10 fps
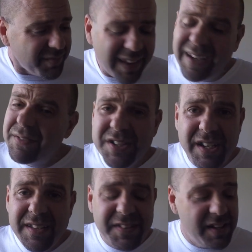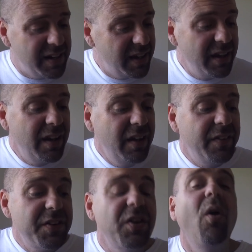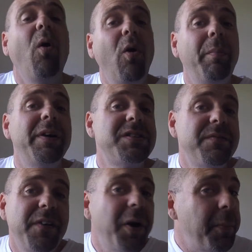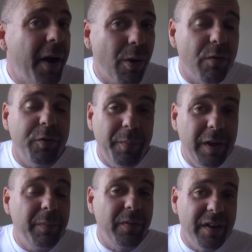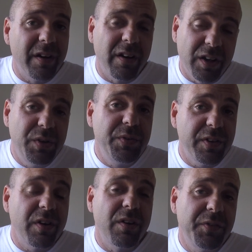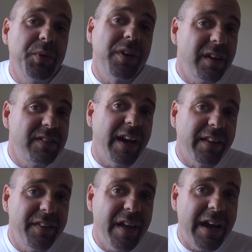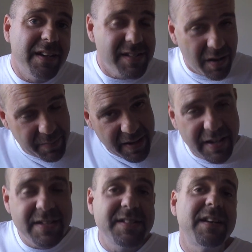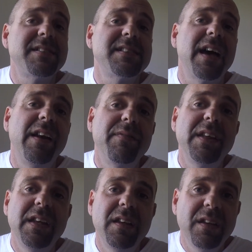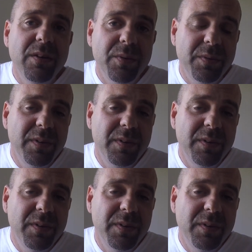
And if she isn't, there's a whole bunch of very powerful people that are accusing her of doing exactly that, because Albania is outside of the EU,